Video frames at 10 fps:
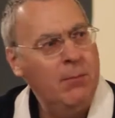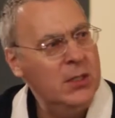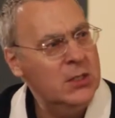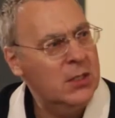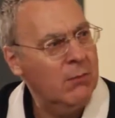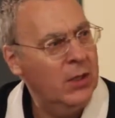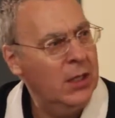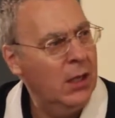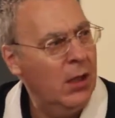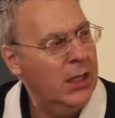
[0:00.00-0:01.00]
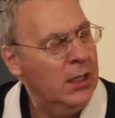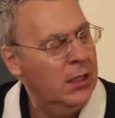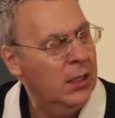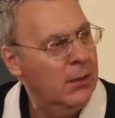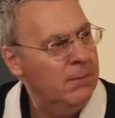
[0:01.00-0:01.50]
means something
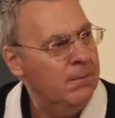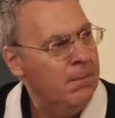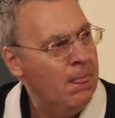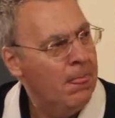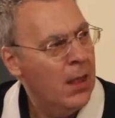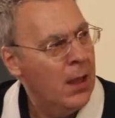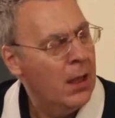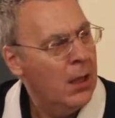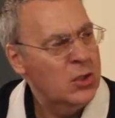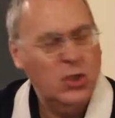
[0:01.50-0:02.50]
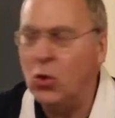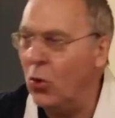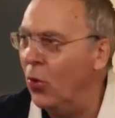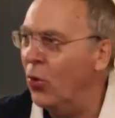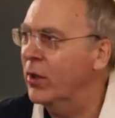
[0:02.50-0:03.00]
like
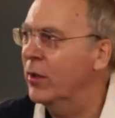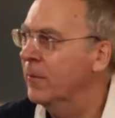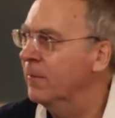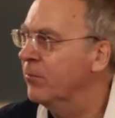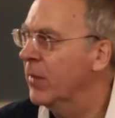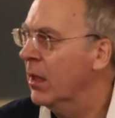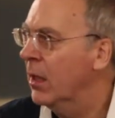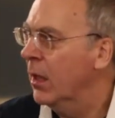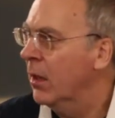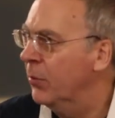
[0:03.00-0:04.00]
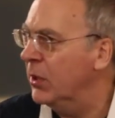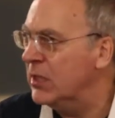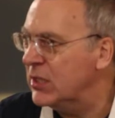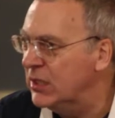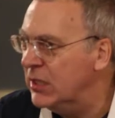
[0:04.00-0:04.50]
talk, but
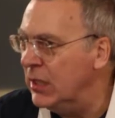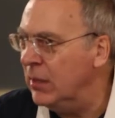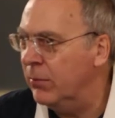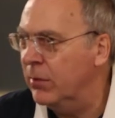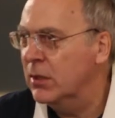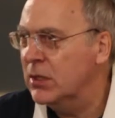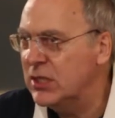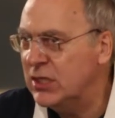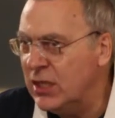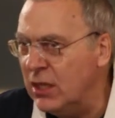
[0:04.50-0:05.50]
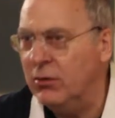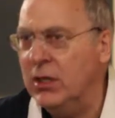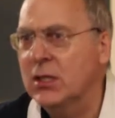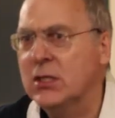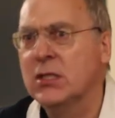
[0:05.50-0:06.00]
it's deep,
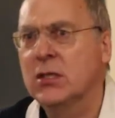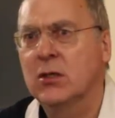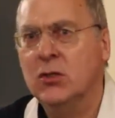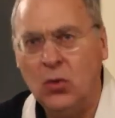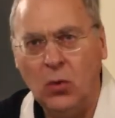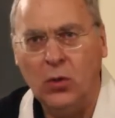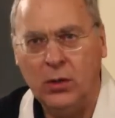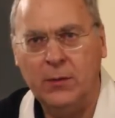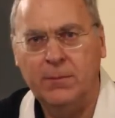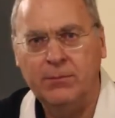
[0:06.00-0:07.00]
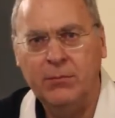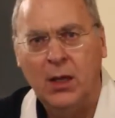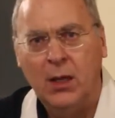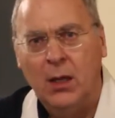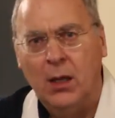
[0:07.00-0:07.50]
serious talk.
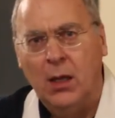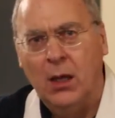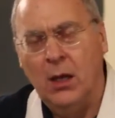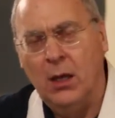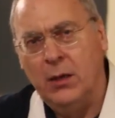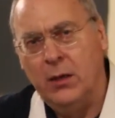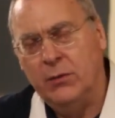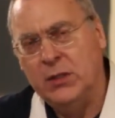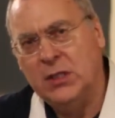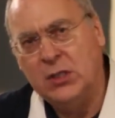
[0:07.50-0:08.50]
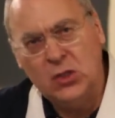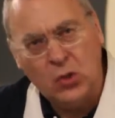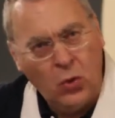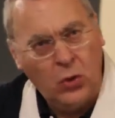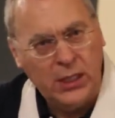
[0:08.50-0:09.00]
This is
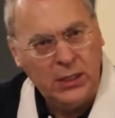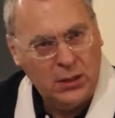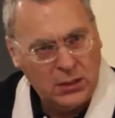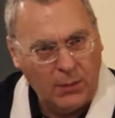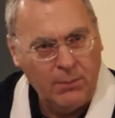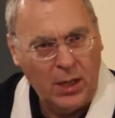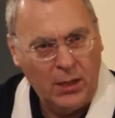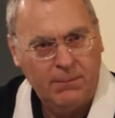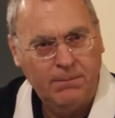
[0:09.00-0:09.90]
talking the Dhamma.